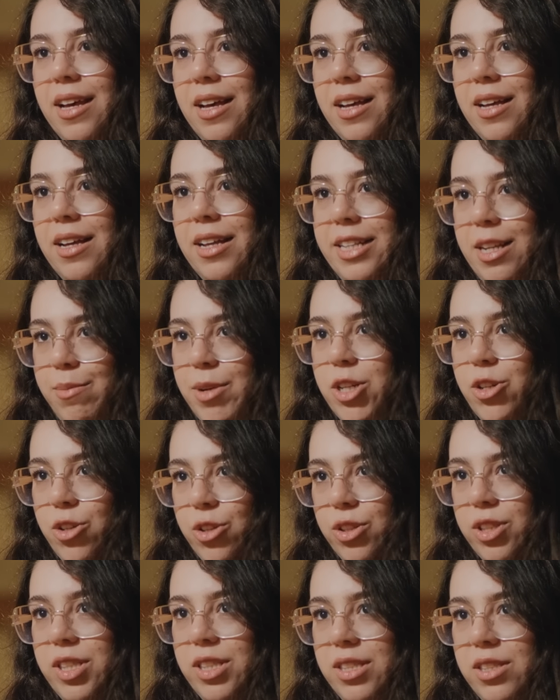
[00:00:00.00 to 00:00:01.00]

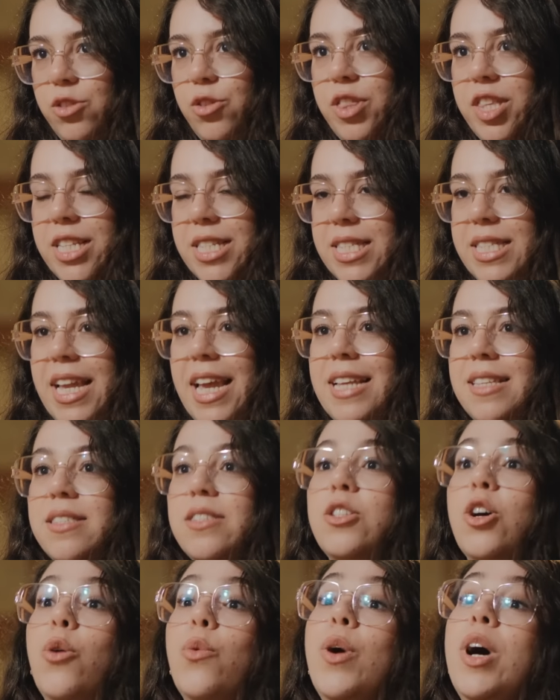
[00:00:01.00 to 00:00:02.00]
Lebanon to this day.
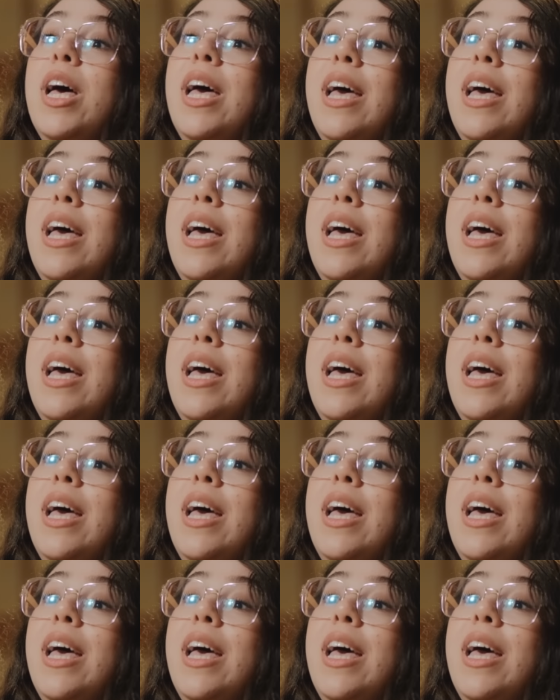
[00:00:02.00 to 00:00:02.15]
So